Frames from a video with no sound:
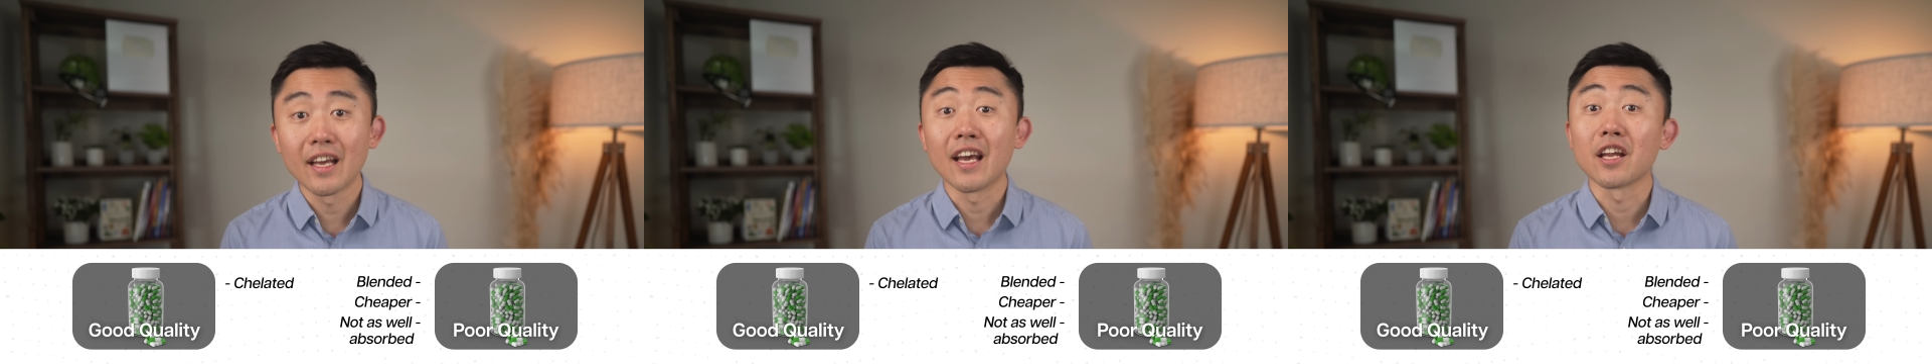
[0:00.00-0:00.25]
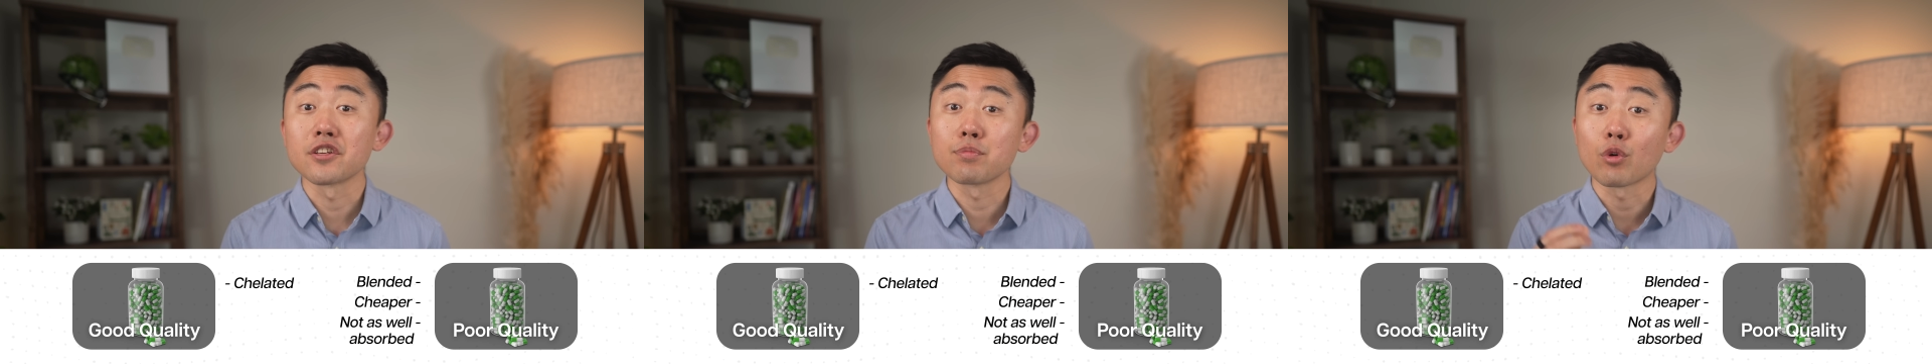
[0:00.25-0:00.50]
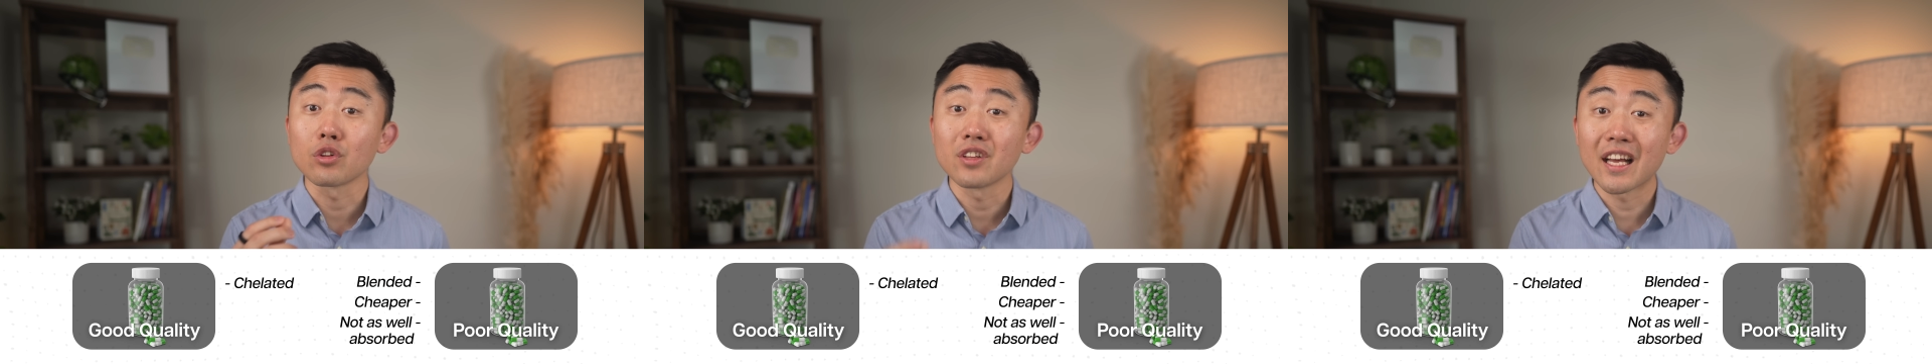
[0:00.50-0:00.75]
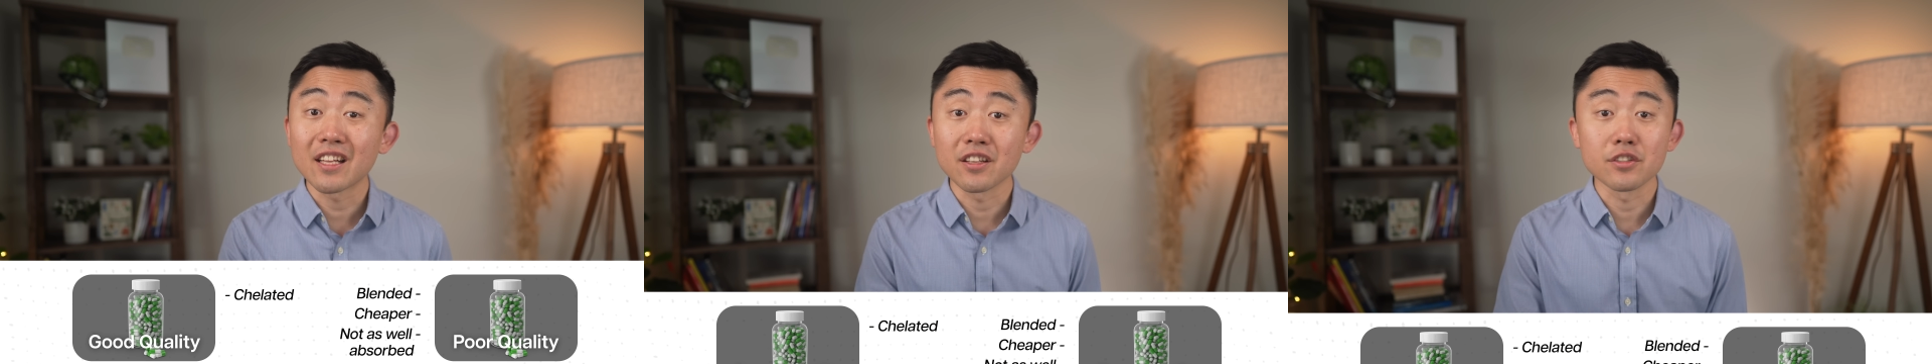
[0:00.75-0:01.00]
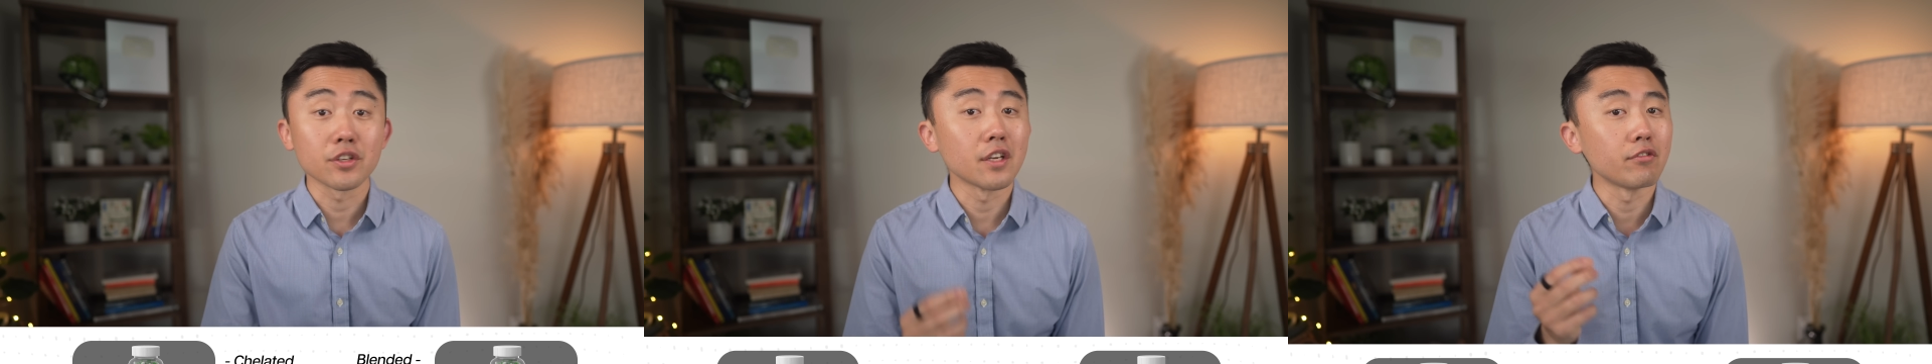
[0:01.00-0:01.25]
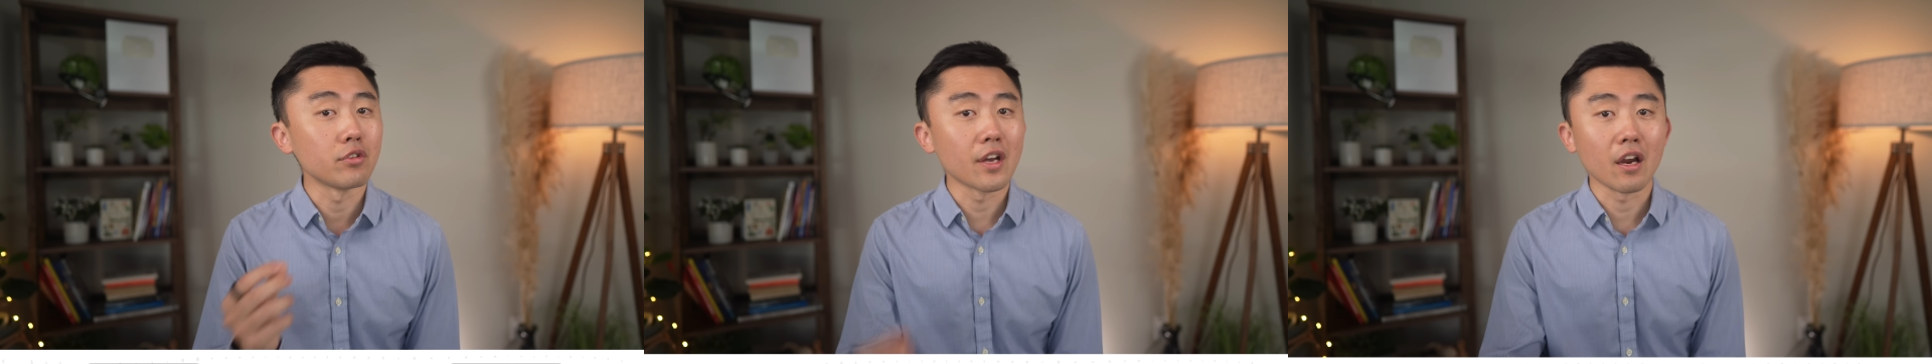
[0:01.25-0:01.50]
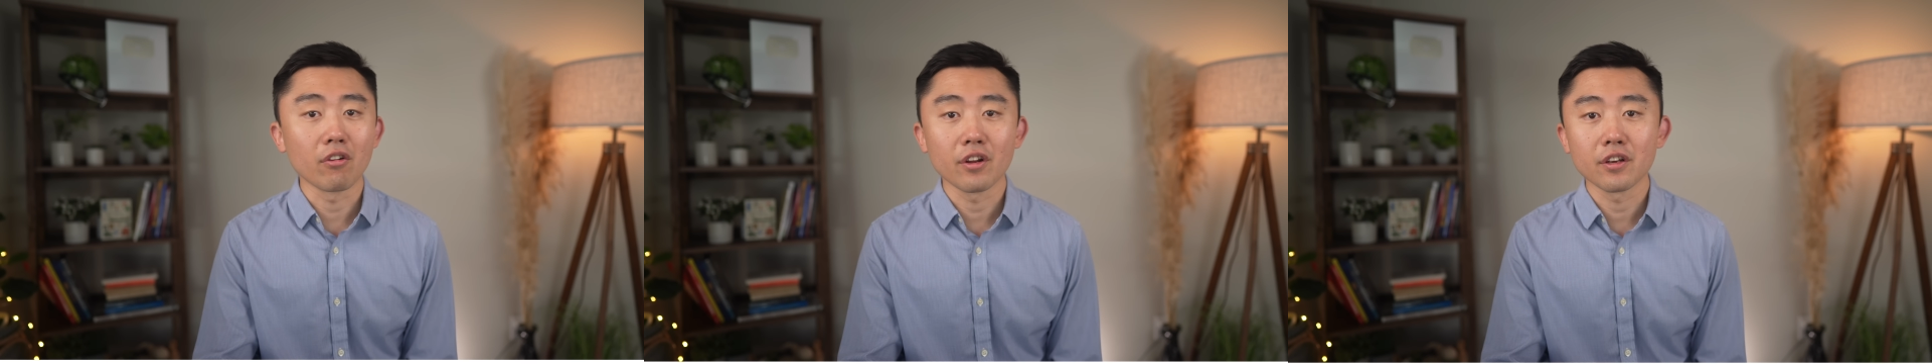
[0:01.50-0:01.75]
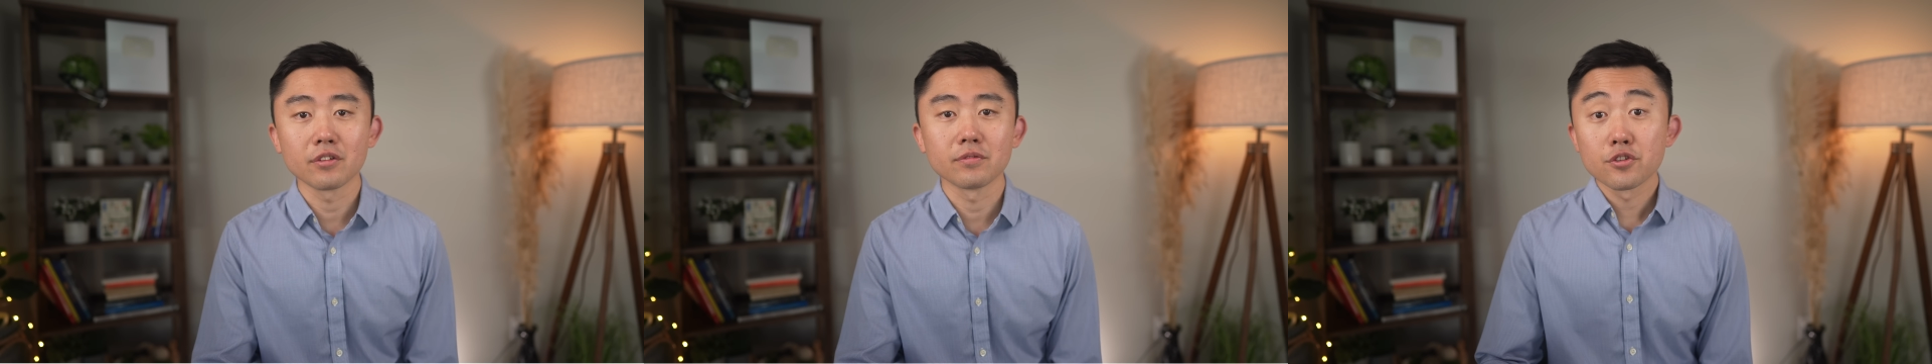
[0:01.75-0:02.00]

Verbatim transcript: and it's more likely to give you diarrhea.